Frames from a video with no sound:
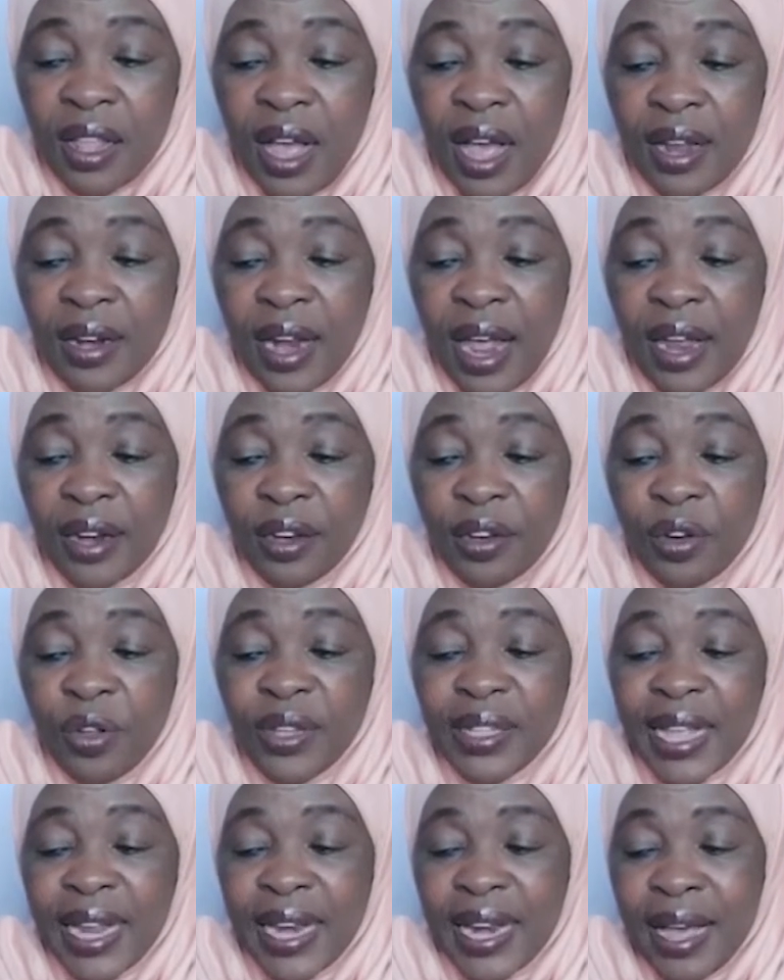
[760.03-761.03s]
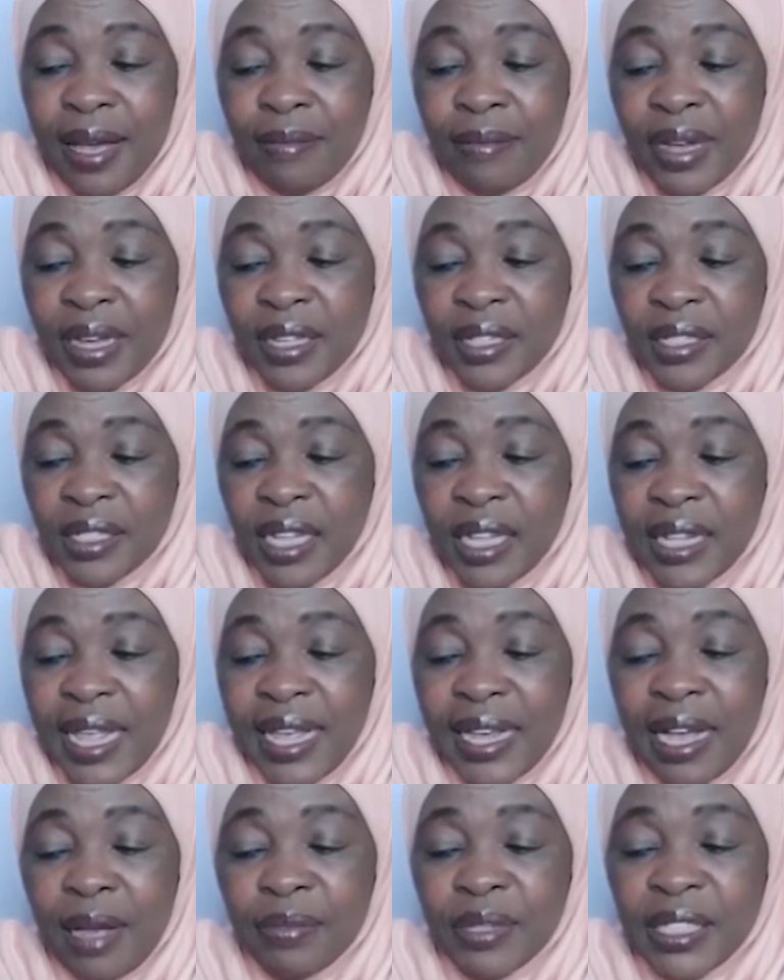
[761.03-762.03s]
the
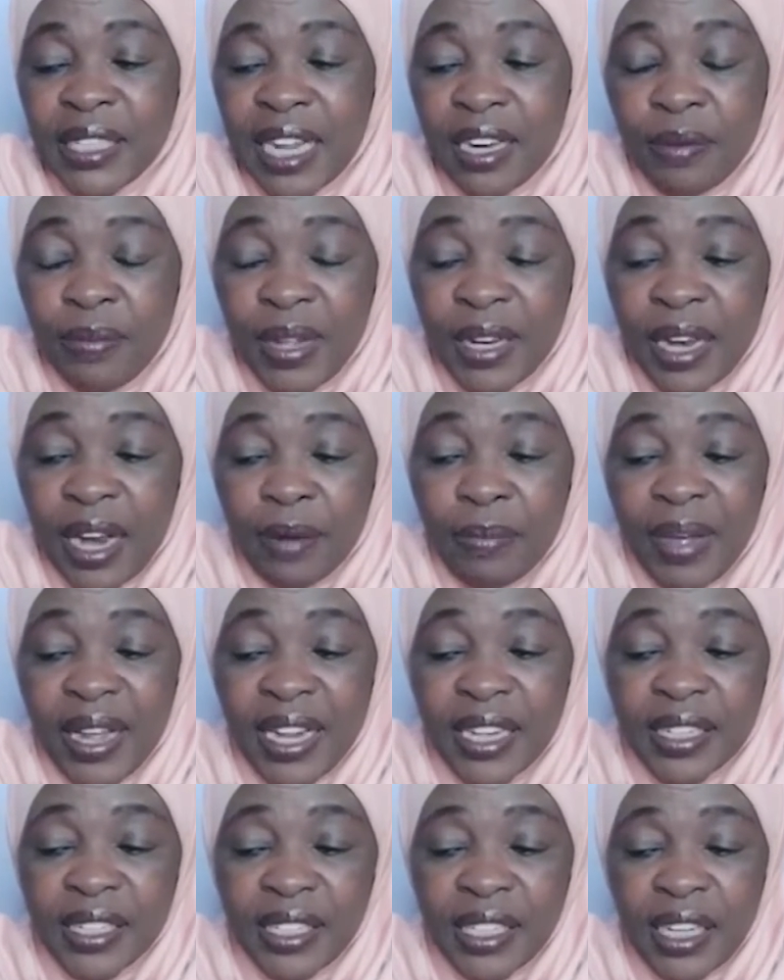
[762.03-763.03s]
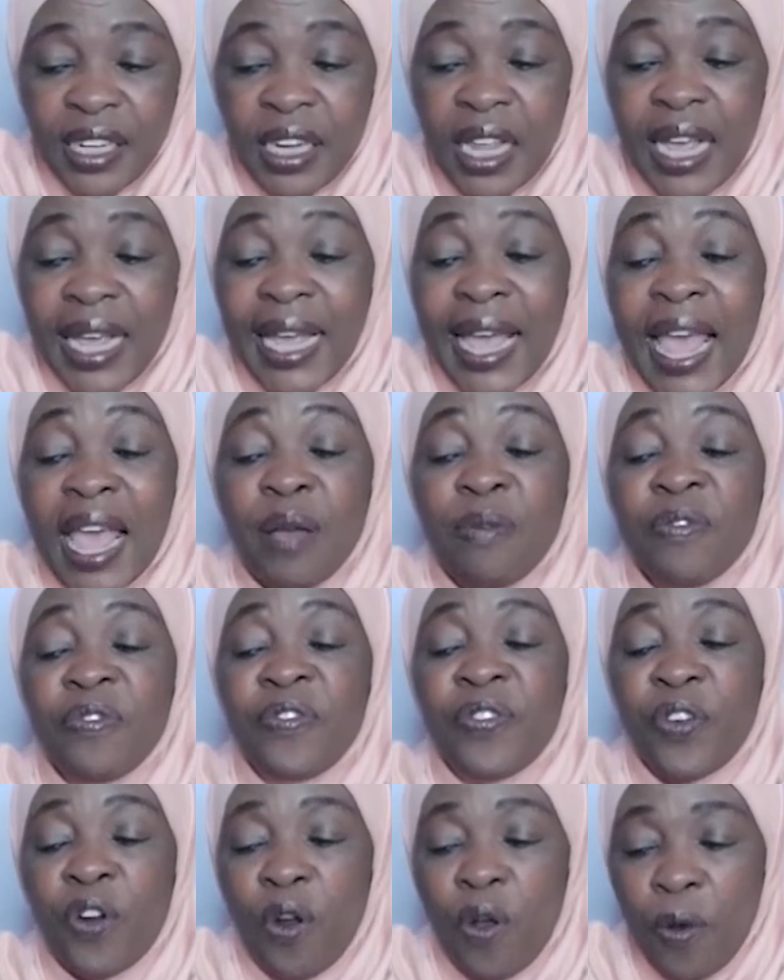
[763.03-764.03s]
income statement and balance sheet came
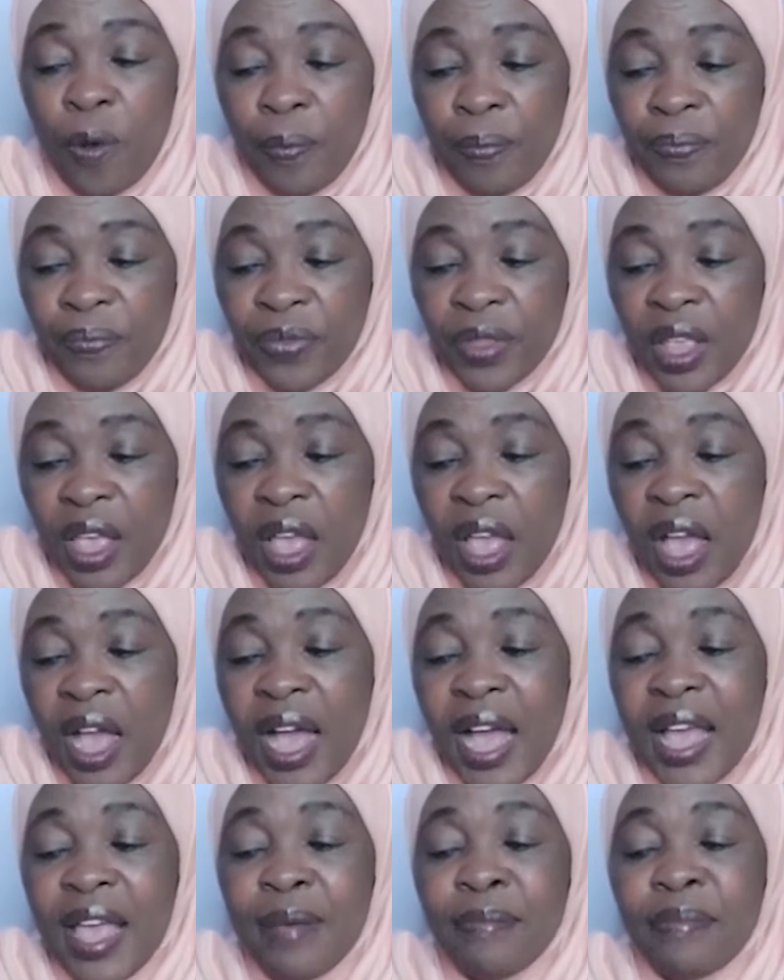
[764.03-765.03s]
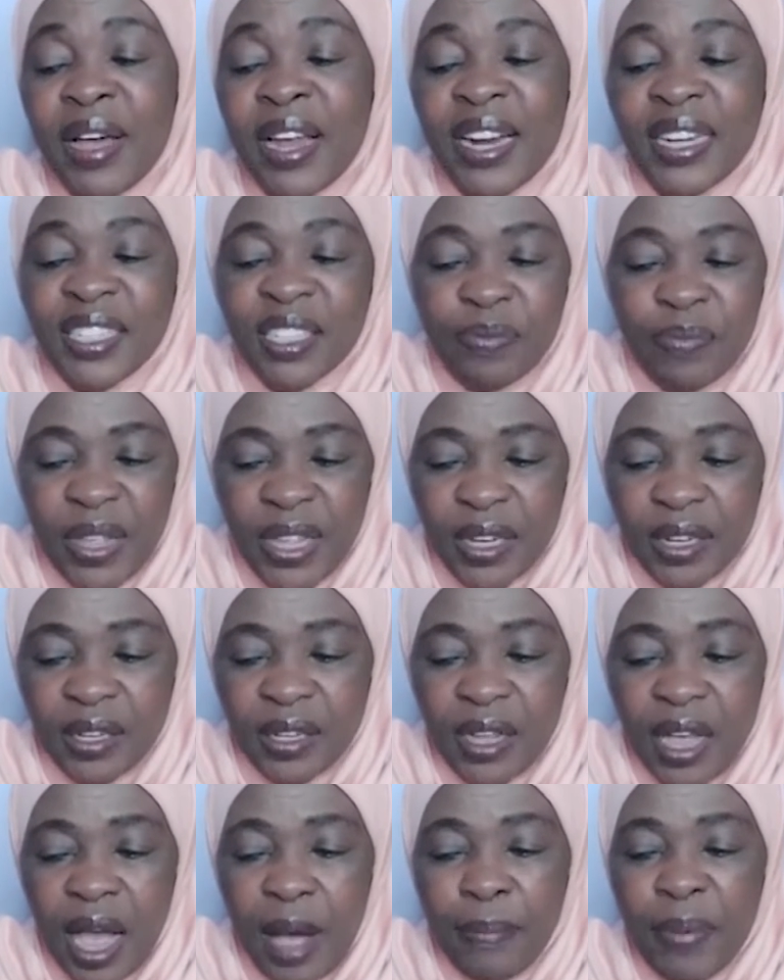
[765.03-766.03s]
from her embarrassment
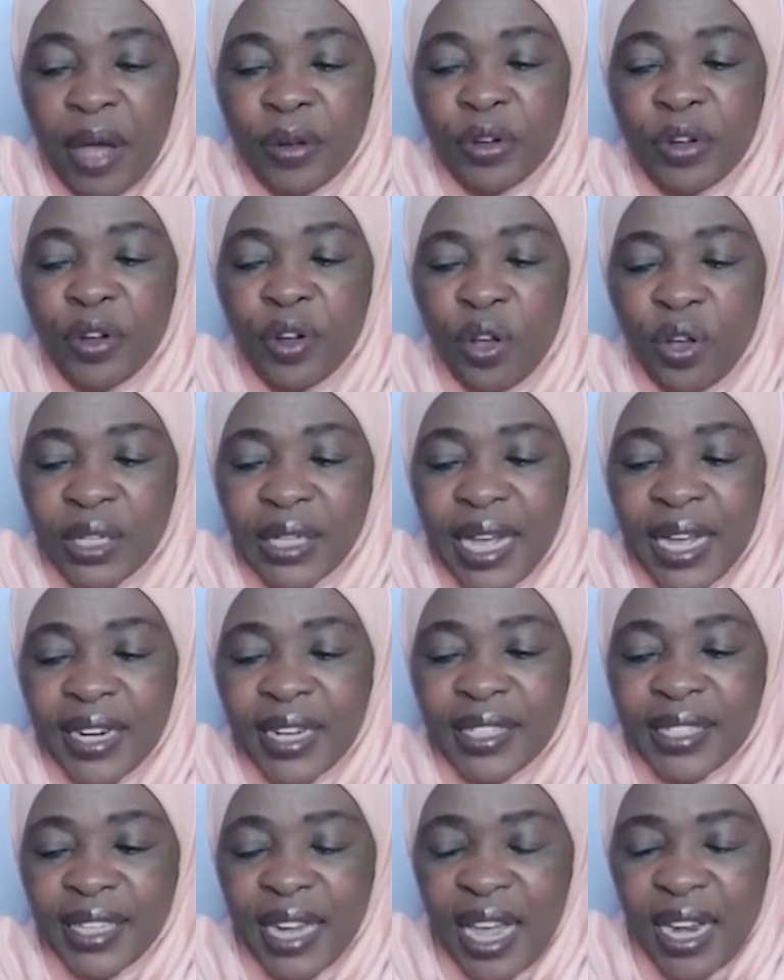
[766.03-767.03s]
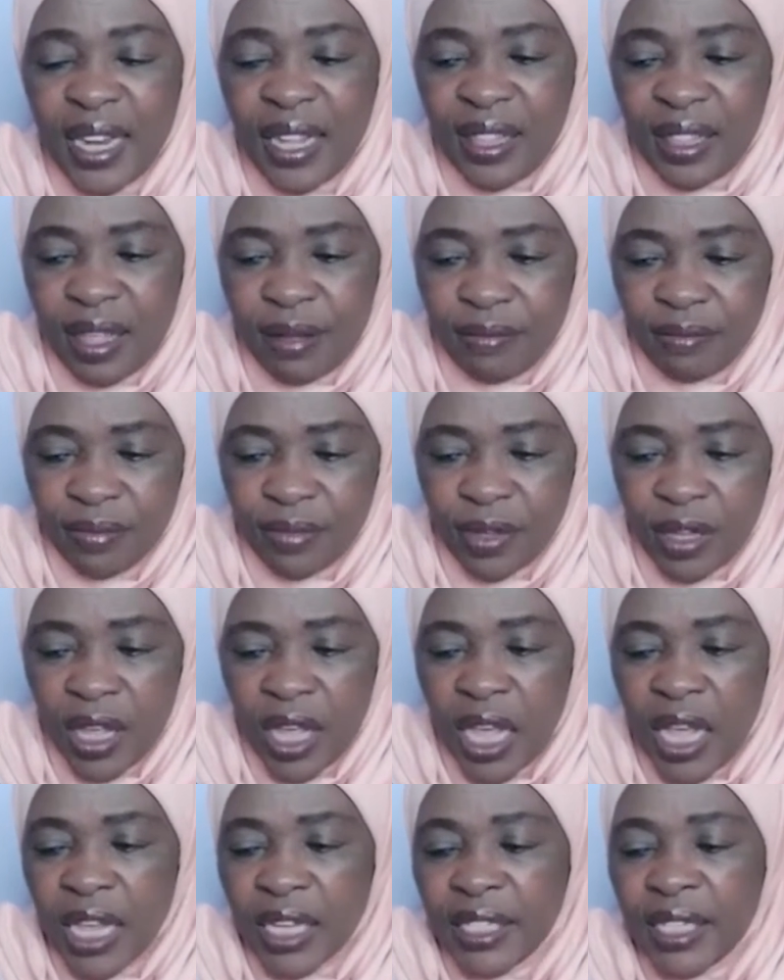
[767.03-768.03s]
about not understanding them.
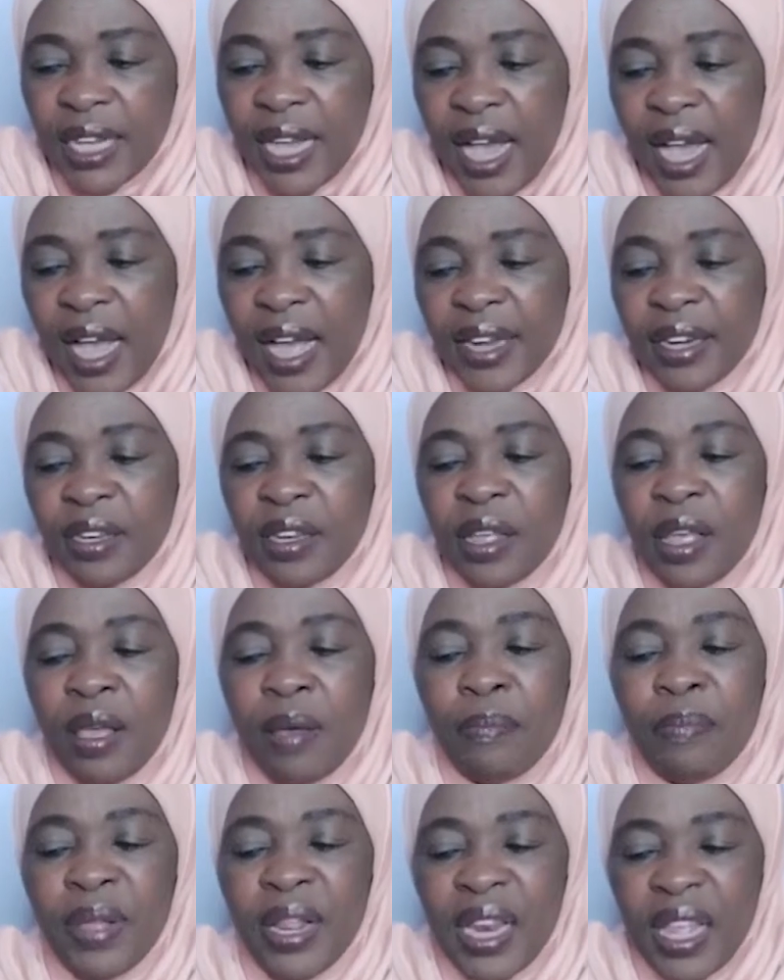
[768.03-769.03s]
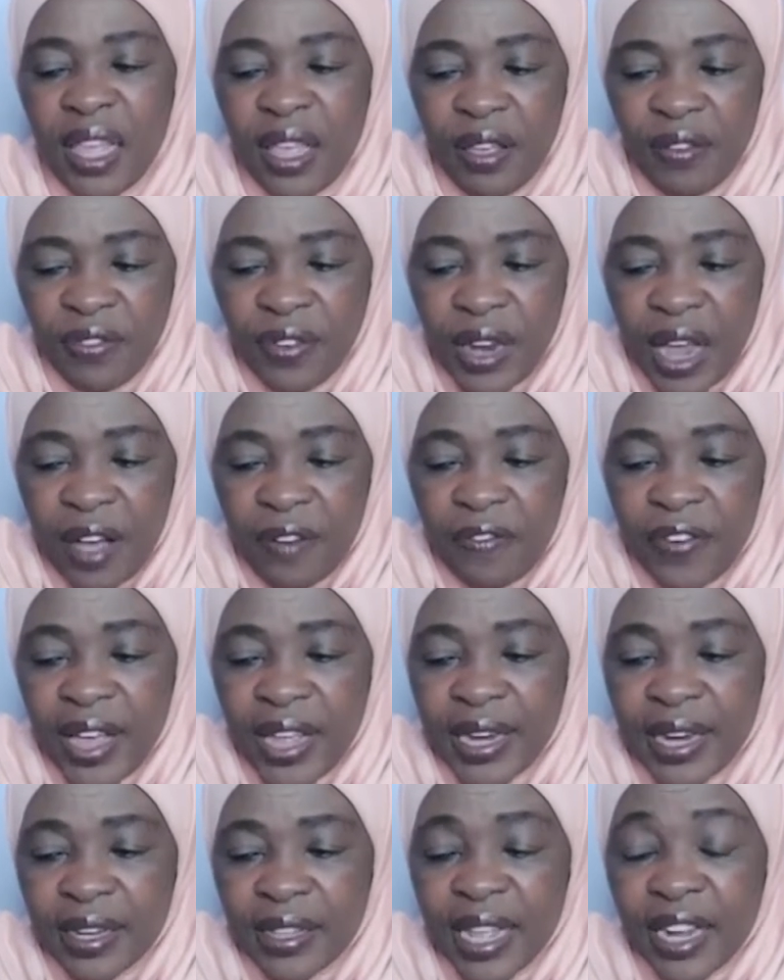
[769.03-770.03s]
She had believed
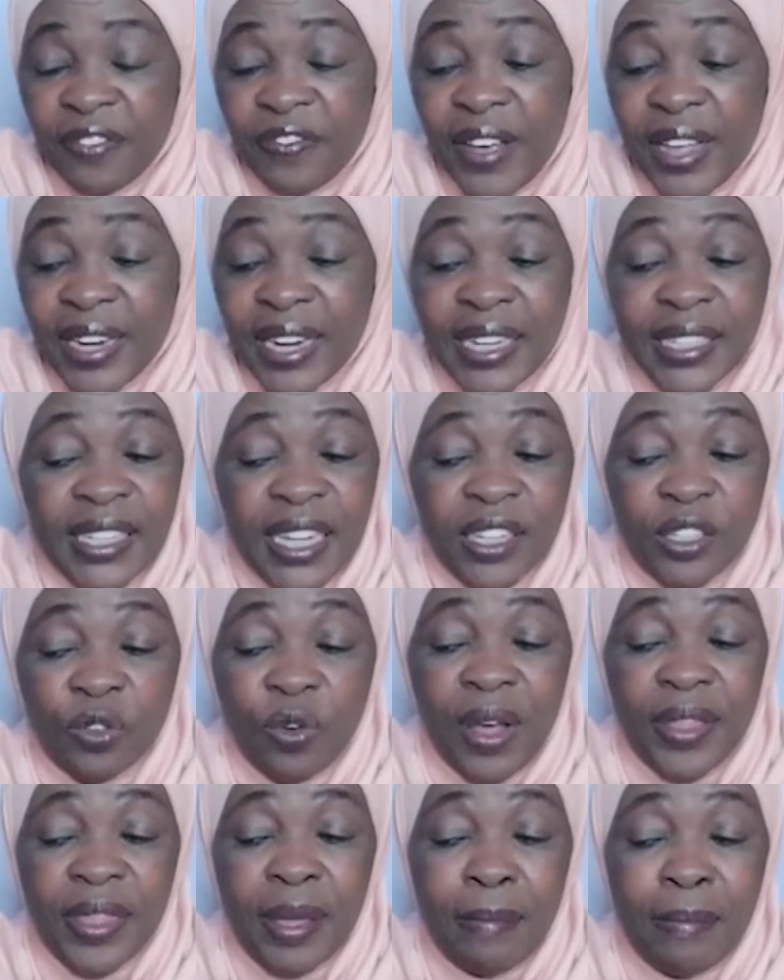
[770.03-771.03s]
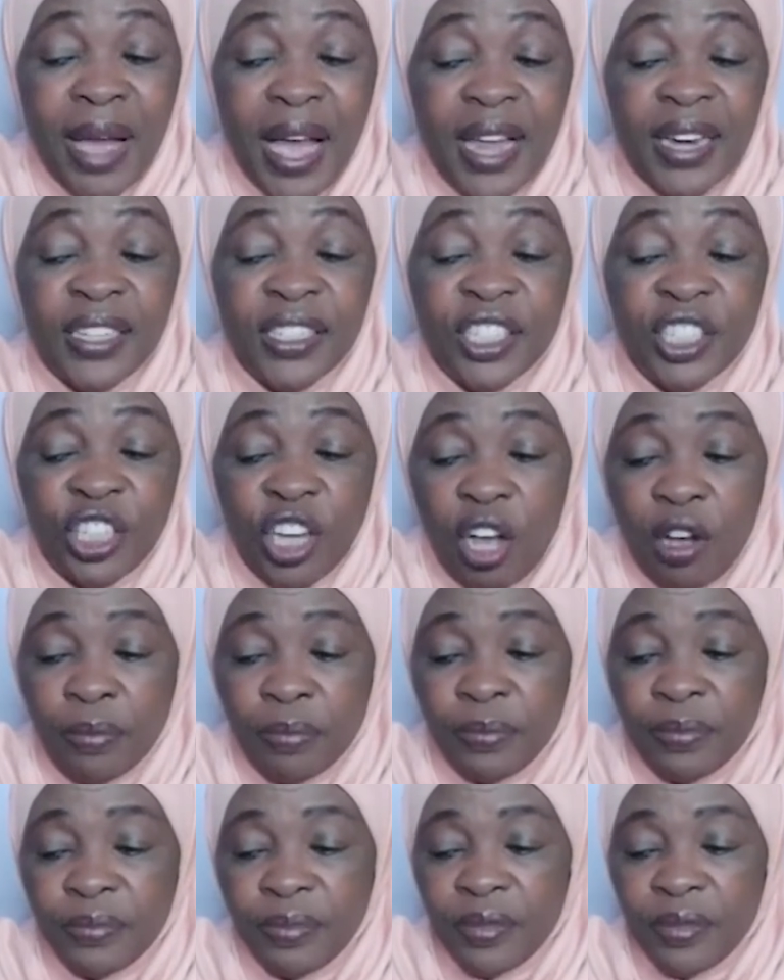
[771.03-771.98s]
that finances were the man's job.